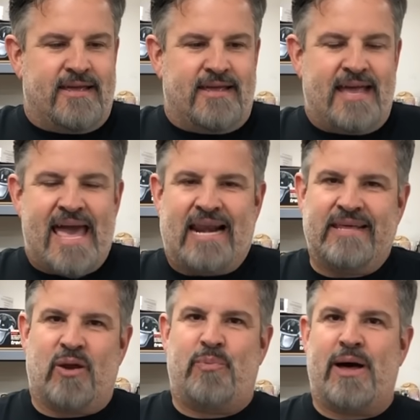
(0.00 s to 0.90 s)
it had a
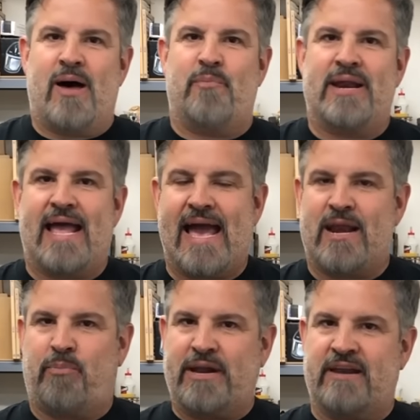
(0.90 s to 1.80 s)
little pump and it had
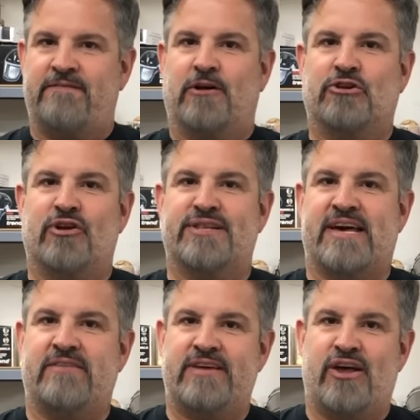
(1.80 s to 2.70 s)
a pleated filter
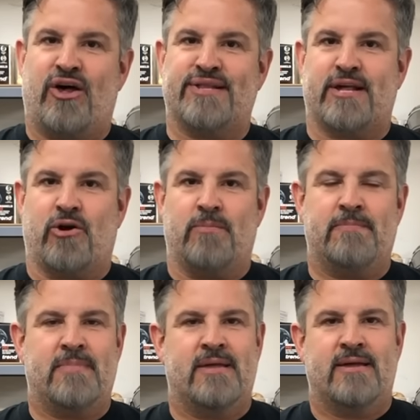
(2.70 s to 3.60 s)
inside of it also.
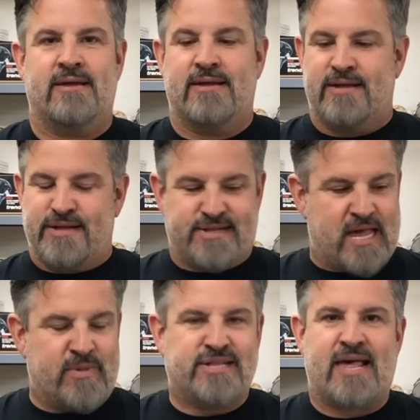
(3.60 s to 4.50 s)

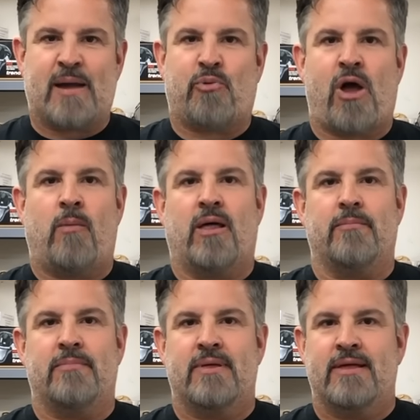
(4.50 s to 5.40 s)
Same exact
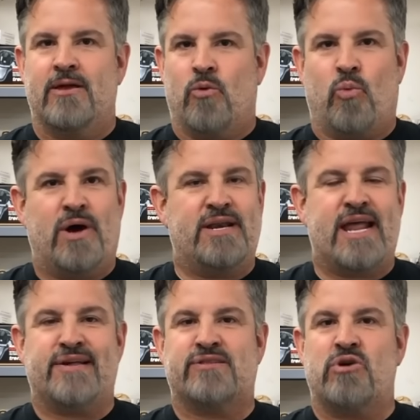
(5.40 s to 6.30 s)
problem. One
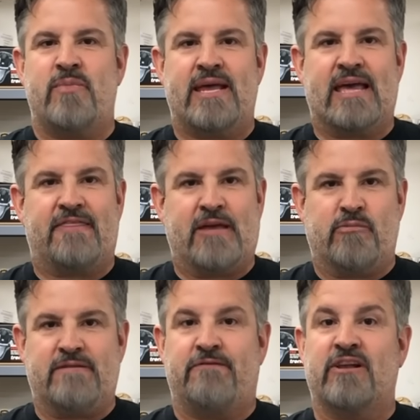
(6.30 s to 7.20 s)
day of swimming, that thing will
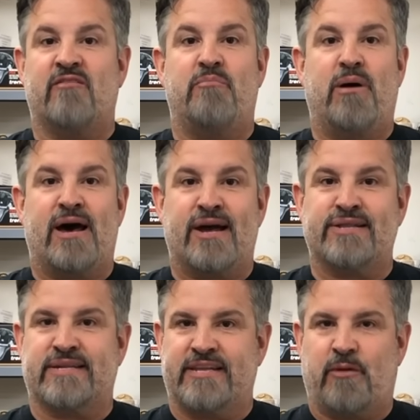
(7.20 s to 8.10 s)
be full of
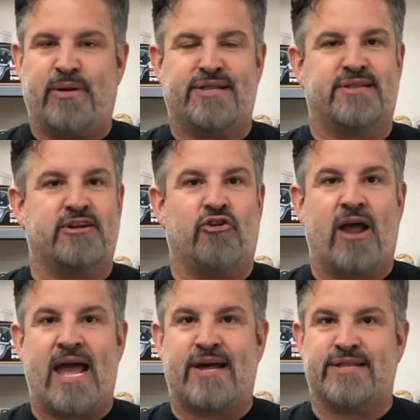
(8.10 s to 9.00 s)
bugs and little pieces of
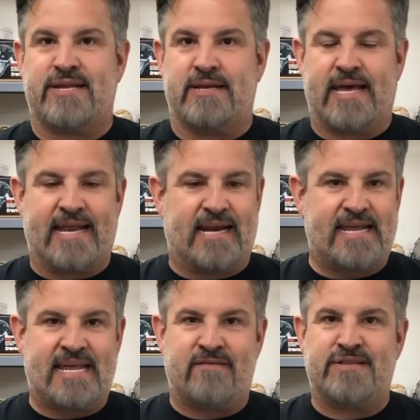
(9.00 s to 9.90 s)
grass and
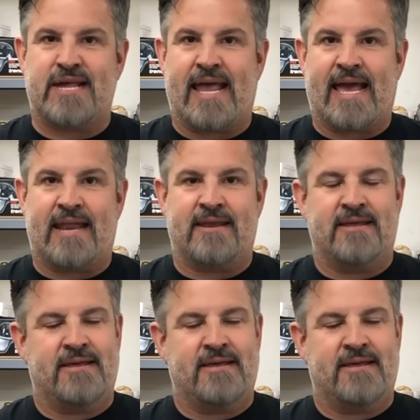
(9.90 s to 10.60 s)
leaves, and